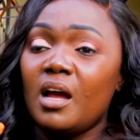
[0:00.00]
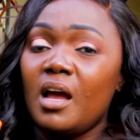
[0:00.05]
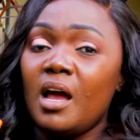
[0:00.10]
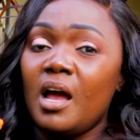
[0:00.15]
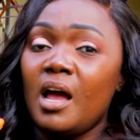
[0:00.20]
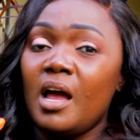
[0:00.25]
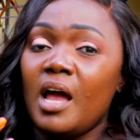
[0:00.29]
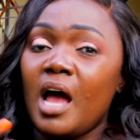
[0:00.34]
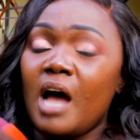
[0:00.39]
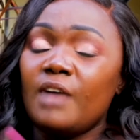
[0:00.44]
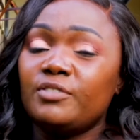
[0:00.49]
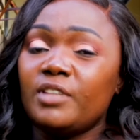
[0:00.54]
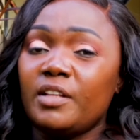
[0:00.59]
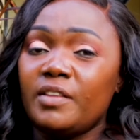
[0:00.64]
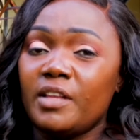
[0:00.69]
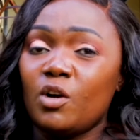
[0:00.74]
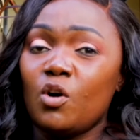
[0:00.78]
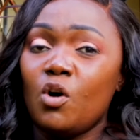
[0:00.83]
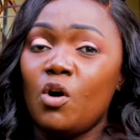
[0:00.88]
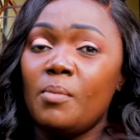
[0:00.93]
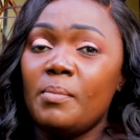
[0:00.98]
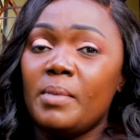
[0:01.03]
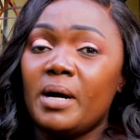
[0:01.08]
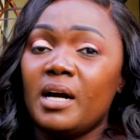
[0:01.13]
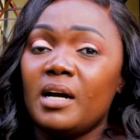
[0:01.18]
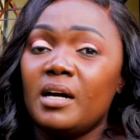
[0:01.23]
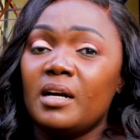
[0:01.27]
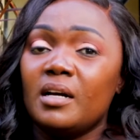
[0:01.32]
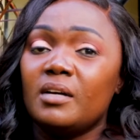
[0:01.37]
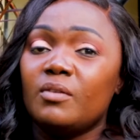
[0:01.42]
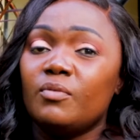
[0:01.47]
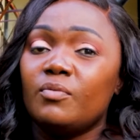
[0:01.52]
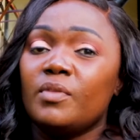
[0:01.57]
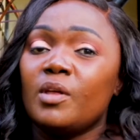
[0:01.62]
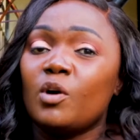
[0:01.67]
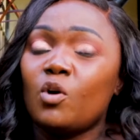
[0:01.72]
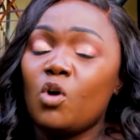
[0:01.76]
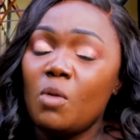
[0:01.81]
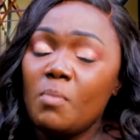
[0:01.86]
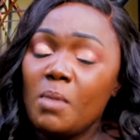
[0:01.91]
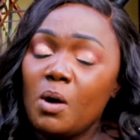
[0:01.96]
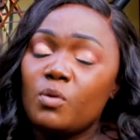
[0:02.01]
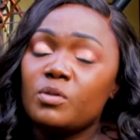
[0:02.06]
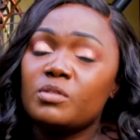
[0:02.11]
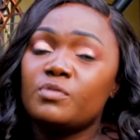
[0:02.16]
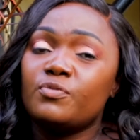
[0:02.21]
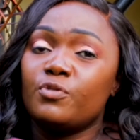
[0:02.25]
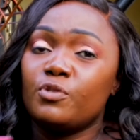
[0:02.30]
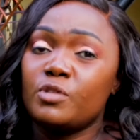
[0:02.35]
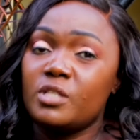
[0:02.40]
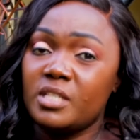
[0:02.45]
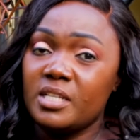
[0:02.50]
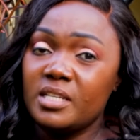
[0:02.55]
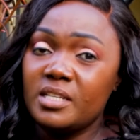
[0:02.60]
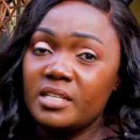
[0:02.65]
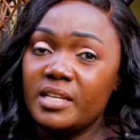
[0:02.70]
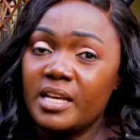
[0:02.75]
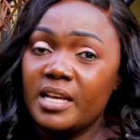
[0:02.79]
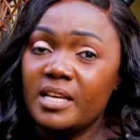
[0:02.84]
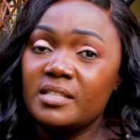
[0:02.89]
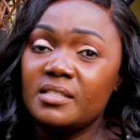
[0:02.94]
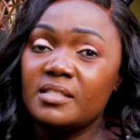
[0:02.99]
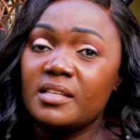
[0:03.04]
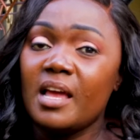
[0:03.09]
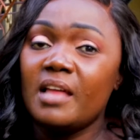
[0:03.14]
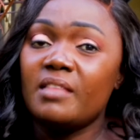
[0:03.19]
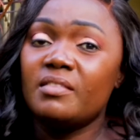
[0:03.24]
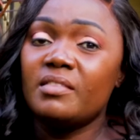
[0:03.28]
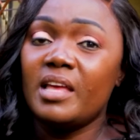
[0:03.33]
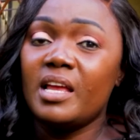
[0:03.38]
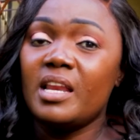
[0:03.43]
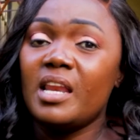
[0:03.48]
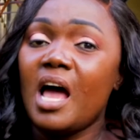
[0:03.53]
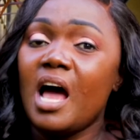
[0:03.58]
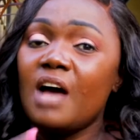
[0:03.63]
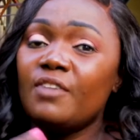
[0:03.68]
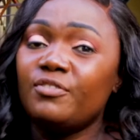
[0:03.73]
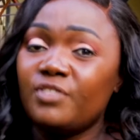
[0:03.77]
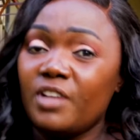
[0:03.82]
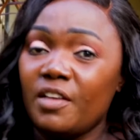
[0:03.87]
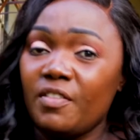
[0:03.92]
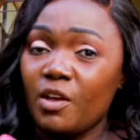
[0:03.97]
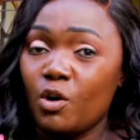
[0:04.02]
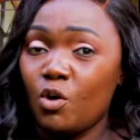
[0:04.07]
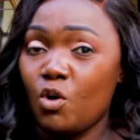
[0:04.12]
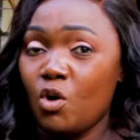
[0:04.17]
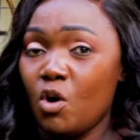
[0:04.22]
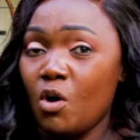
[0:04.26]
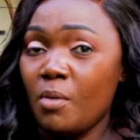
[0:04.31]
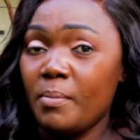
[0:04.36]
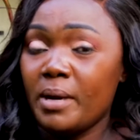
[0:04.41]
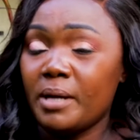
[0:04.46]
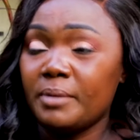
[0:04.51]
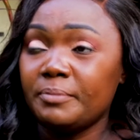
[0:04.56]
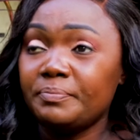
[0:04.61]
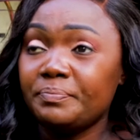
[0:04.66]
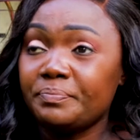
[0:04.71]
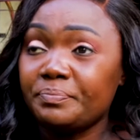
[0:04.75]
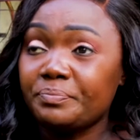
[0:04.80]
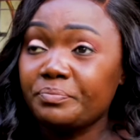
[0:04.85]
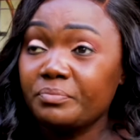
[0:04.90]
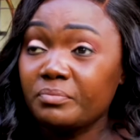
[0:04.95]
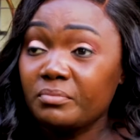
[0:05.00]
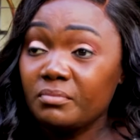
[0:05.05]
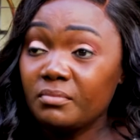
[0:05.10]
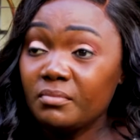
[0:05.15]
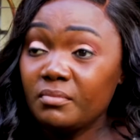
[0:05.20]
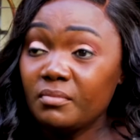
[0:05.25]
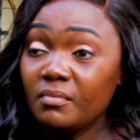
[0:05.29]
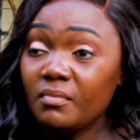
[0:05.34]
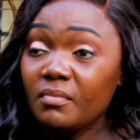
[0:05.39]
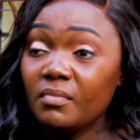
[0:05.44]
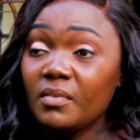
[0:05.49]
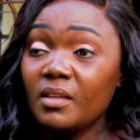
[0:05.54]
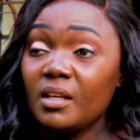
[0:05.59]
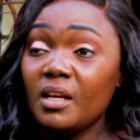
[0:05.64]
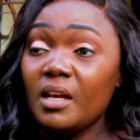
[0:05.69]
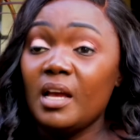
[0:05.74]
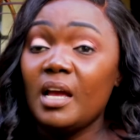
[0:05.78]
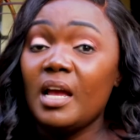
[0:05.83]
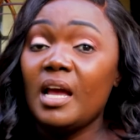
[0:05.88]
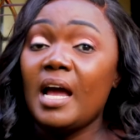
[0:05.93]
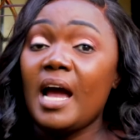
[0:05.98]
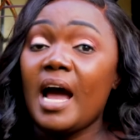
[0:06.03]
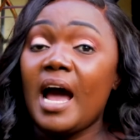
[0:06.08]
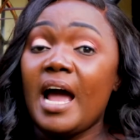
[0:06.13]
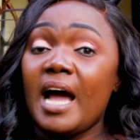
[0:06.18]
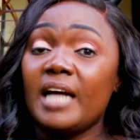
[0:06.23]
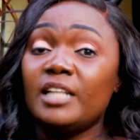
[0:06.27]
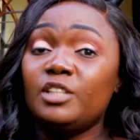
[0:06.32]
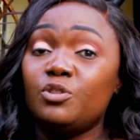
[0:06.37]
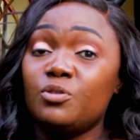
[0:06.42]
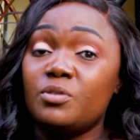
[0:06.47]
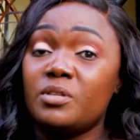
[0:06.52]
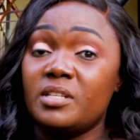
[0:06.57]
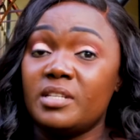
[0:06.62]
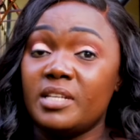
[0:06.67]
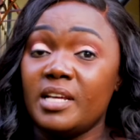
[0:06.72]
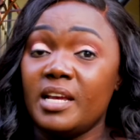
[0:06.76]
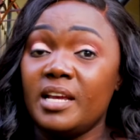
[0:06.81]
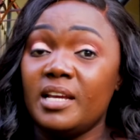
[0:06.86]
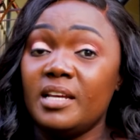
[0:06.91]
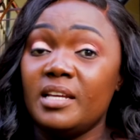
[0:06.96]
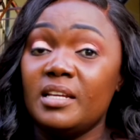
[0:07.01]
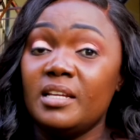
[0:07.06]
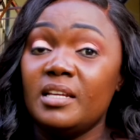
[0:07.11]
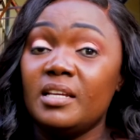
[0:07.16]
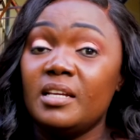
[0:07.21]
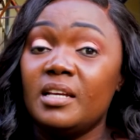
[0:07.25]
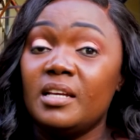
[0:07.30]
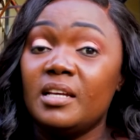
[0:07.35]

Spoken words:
after the coma was 14 days. And then after the coma, I had to stay